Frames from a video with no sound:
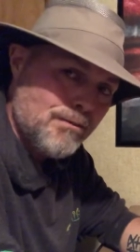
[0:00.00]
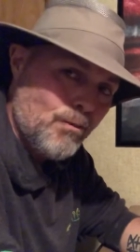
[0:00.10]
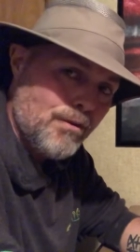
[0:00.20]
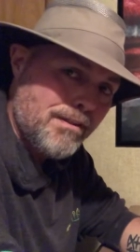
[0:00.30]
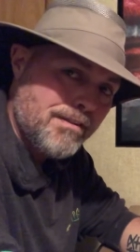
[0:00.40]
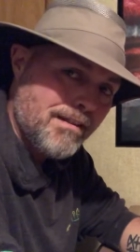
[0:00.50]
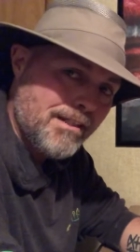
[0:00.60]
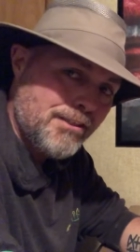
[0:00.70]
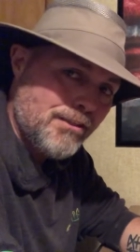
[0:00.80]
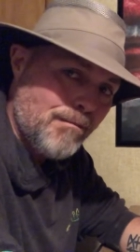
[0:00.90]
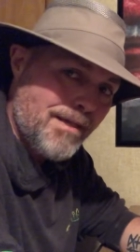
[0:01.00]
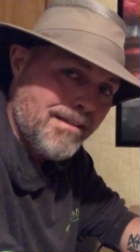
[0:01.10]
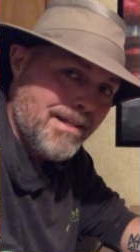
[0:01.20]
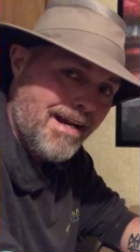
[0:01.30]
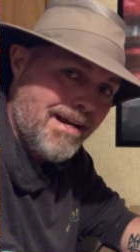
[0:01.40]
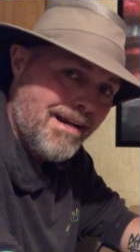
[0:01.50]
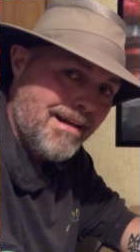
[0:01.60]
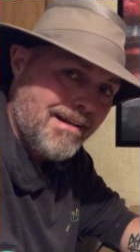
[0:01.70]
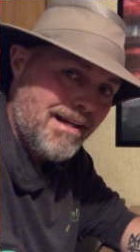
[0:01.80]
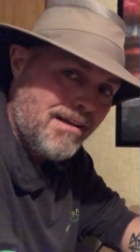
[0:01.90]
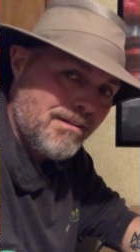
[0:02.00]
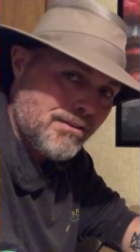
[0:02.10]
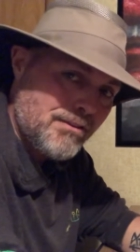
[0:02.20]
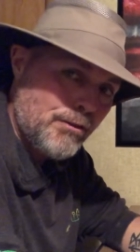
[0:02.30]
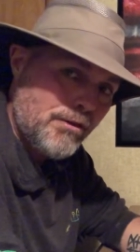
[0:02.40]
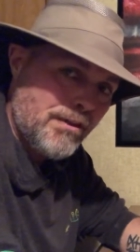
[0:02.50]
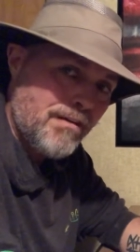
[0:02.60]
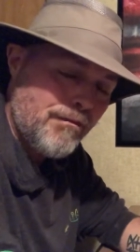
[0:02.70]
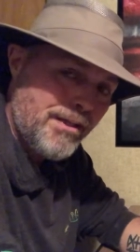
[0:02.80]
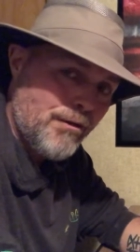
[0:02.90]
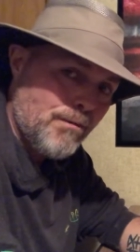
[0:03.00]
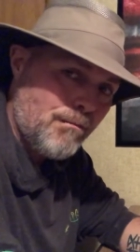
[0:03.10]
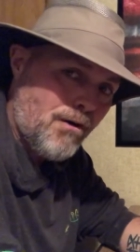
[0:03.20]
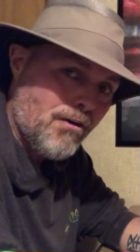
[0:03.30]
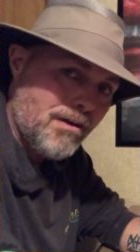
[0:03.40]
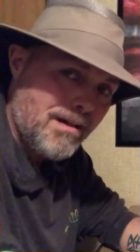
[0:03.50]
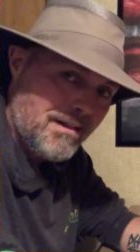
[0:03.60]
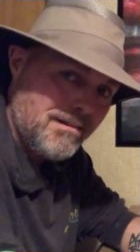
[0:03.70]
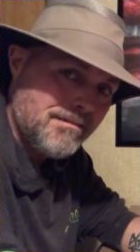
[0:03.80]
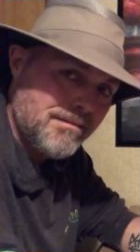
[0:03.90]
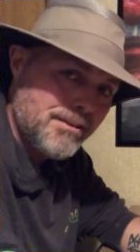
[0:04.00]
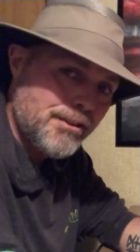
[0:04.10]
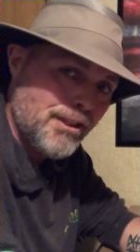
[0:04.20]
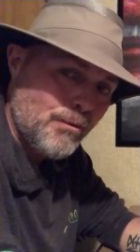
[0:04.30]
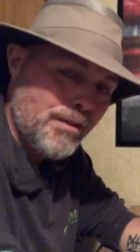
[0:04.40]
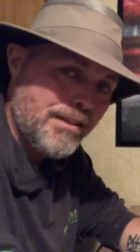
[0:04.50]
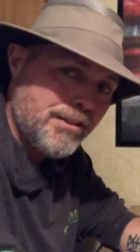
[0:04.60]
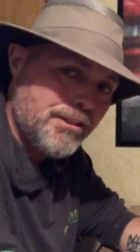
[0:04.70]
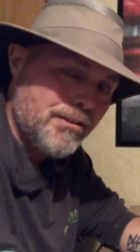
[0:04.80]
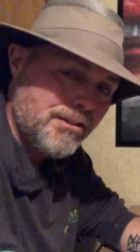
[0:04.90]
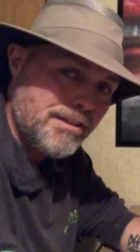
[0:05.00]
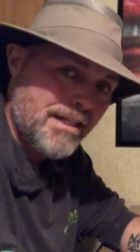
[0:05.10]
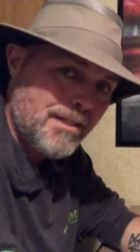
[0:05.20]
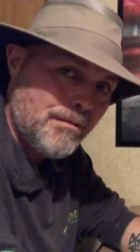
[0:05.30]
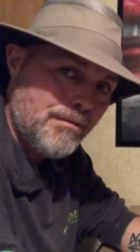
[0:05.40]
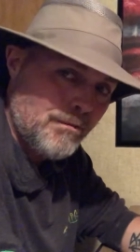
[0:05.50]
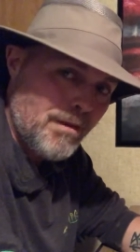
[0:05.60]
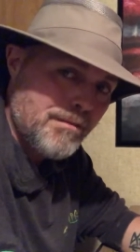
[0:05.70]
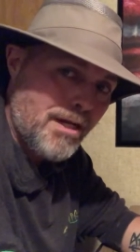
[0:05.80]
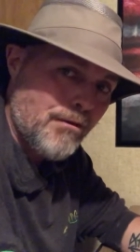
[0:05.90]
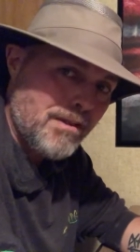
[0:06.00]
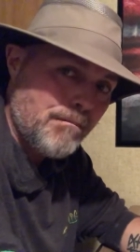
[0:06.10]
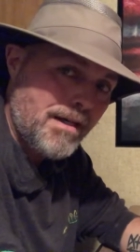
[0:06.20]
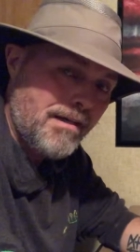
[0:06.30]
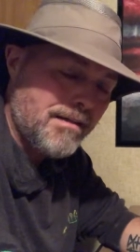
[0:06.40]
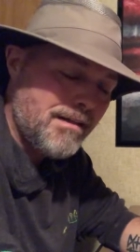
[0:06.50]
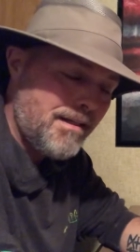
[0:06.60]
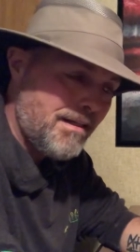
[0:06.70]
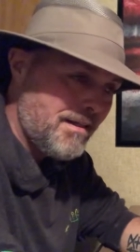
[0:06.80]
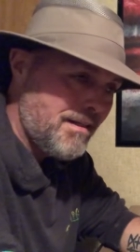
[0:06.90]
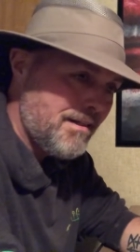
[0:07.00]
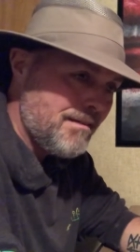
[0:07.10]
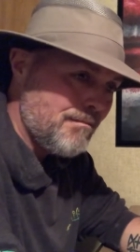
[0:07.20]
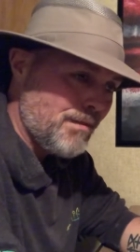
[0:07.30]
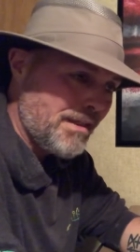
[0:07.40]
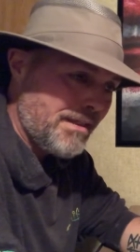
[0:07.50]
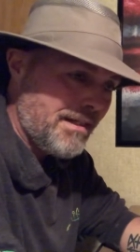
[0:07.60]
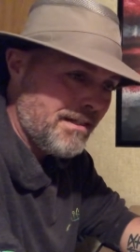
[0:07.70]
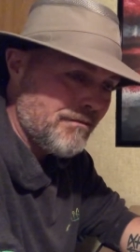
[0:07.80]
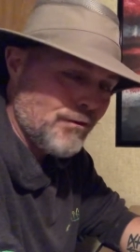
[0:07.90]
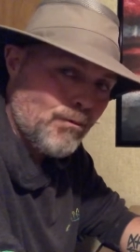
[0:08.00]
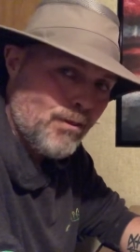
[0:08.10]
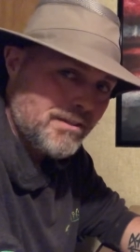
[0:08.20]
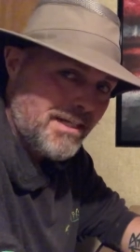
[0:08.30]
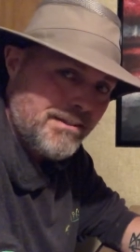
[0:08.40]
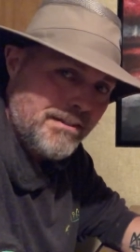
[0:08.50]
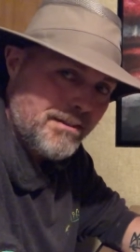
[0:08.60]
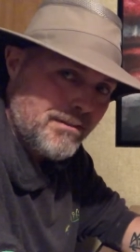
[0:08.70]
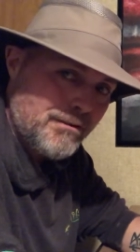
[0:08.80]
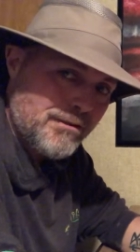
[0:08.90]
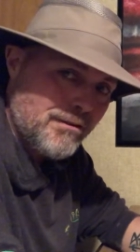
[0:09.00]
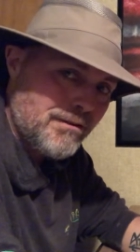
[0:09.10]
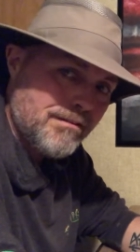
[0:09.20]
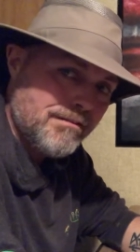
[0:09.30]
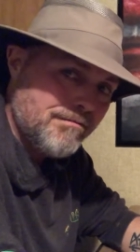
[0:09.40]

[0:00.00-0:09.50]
wanted to let you know about that, and I'll do another video tomorrow, and I'll share it with you and show exactly what I'm talking about. But again, for the ones out there who's going to